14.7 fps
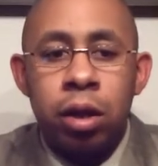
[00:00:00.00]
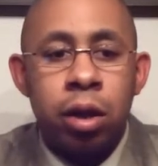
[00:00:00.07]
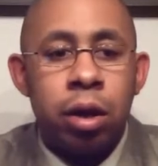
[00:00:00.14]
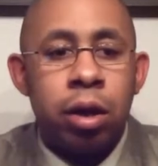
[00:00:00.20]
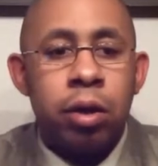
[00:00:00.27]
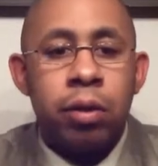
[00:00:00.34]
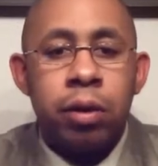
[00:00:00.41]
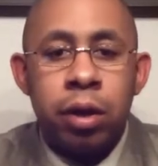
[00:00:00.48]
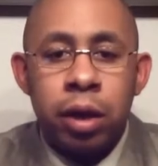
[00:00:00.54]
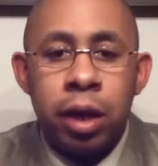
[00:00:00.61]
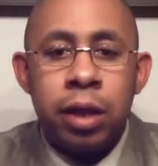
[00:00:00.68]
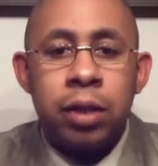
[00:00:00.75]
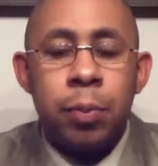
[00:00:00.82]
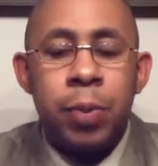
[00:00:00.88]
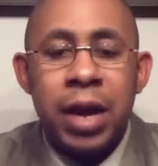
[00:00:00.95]

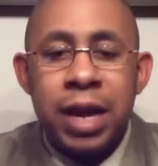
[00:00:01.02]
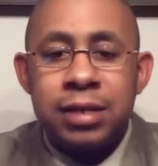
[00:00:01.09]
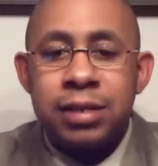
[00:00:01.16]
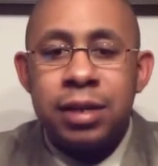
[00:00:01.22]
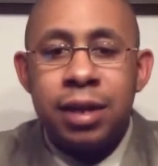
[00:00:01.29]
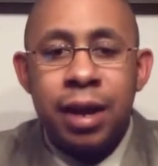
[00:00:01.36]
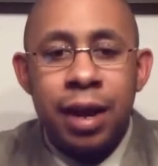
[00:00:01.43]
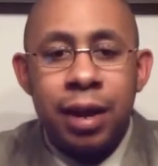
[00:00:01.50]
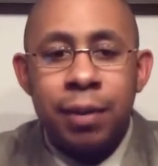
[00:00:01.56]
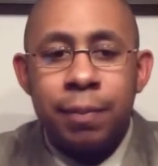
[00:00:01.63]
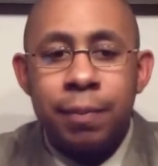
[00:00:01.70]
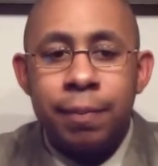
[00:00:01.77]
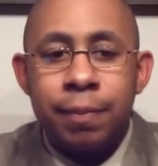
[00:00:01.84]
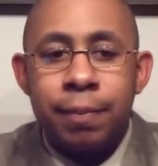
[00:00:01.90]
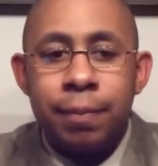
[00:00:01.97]
in the passing
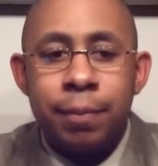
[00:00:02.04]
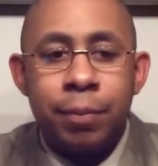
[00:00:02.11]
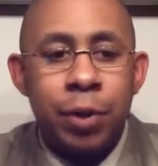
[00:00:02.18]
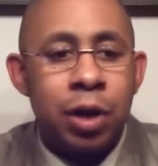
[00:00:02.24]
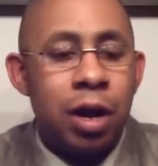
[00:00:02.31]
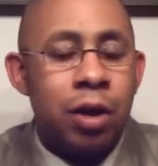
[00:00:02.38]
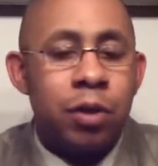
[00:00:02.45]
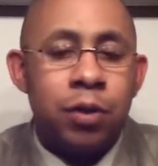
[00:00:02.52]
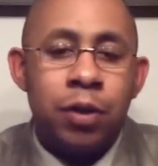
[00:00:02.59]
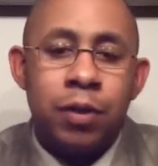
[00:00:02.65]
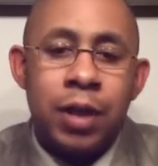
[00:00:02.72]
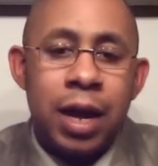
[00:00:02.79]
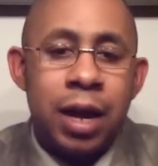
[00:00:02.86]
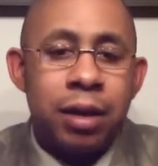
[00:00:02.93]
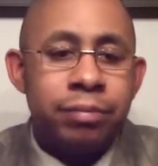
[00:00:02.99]
game. But other
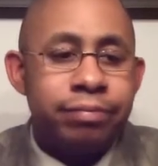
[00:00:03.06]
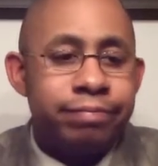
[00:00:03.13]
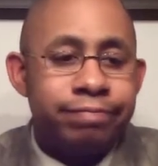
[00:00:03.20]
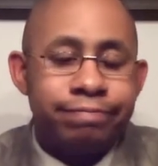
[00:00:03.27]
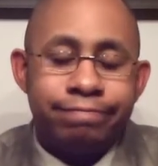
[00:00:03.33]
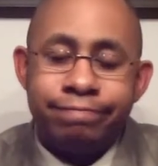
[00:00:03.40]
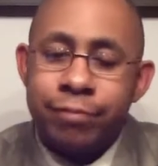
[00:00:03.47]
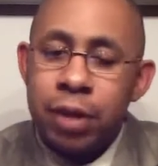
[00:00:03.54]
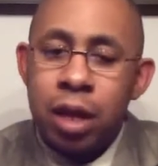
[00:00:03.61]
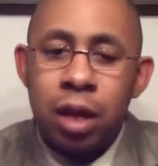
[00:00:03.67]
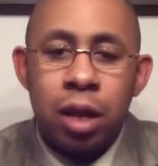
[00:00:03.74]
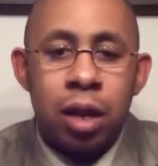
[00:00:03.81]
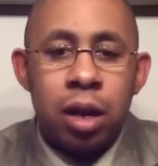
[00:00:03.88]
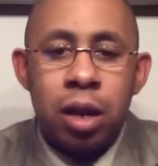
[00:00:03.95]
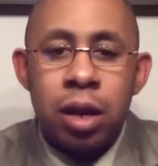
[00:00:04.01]
than that,
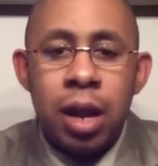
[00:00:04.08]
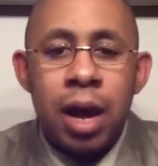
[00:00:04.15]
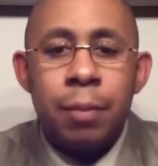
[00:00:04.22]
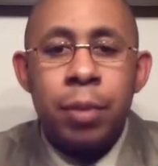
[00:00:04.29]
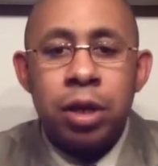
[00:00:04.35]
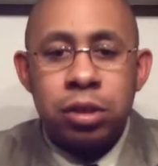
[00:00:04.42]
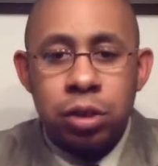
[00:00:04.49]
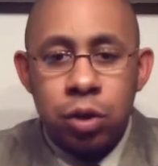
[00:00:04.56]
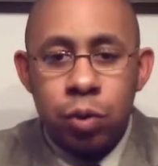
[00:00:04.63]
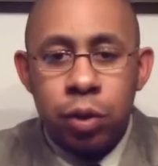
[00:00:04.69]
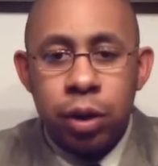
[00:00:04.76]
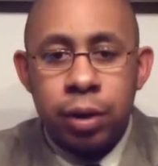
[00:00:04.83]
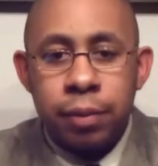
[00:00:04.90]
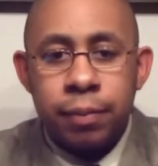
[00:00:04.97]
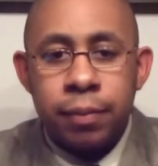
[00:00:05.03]
not much
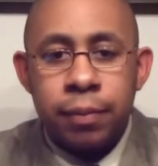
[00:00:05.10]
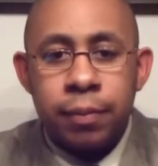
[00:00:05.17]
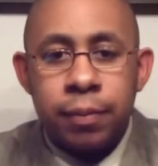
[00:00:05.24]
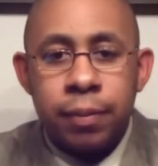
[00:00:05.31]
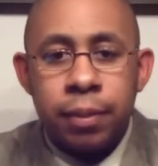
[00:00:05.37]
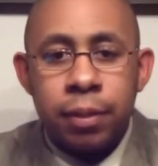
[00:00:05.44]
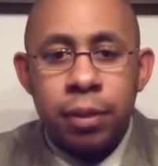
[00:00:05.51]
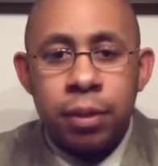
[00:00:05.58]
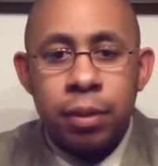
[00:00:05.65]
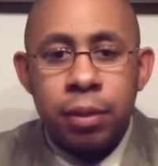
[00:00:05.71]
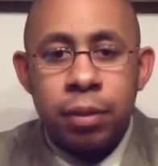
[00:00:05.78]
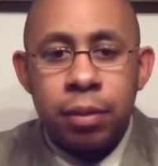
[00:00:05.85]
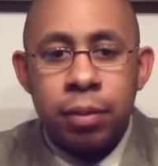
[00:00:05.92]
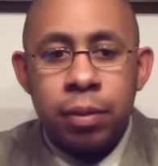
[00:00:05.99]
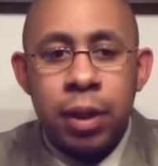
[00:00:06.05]
going.
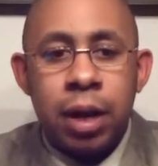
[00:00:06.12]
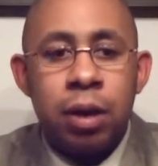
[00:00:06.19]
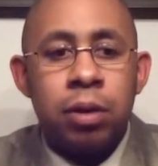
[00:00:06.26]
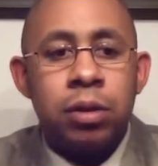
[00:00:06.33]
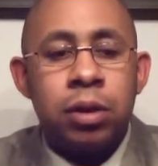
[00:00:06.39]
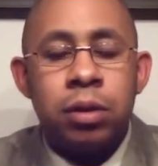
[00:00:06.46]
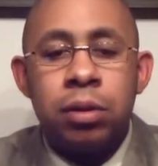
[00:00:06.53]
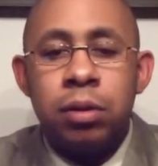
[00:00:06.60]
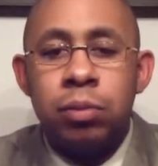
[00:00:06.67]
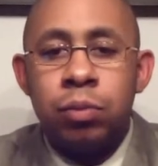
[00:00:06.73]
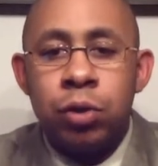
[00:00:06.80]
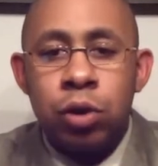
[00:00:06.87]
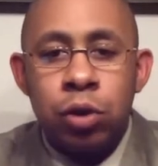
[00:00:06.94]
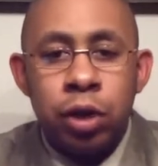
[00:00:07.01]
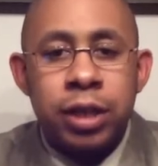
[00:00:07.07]
Now,
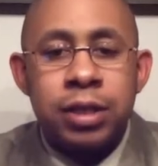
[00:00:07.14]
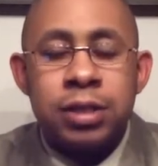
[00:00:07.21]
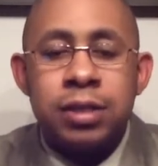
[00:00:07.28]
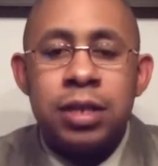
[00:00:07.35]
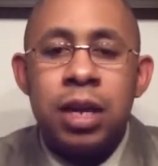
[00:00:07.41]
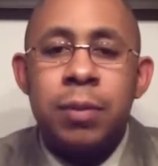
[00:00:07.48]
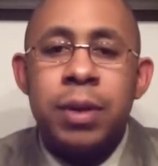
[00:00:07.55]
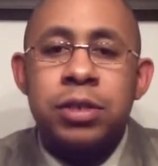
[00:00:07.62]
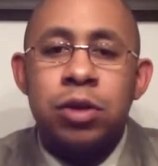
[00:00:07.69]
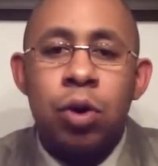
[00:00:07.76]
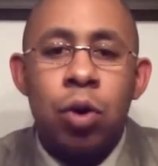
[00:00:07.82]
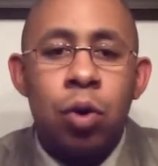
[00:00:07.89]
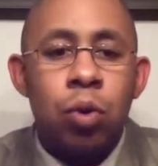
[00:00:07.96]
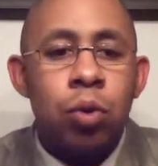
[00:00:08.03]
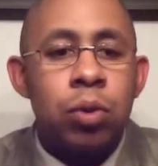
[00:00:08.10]
when you look at this team as a
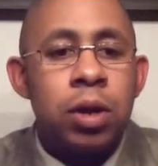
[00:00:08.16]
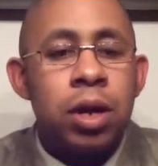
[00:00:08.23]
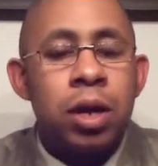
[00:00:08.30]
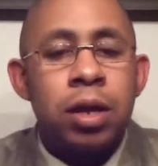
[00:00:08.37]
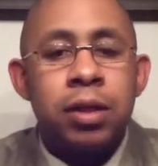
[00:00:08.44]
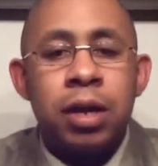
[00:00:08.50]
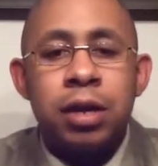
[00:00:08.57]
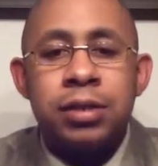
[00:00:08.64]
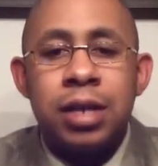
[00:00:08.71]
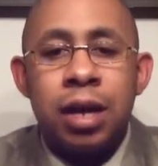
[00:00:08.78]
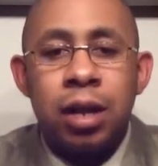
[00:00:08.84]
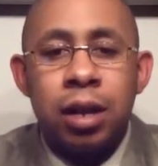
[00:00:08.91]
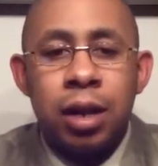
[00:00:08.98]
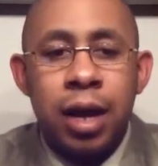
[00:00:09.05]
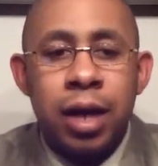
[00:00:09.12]
whole, there's
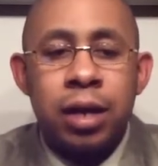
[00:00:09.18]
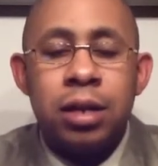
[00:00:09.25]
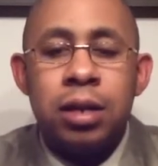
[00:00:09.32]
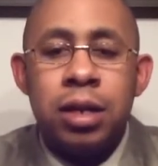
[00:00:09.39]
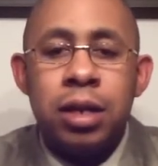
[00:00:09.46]
a lot of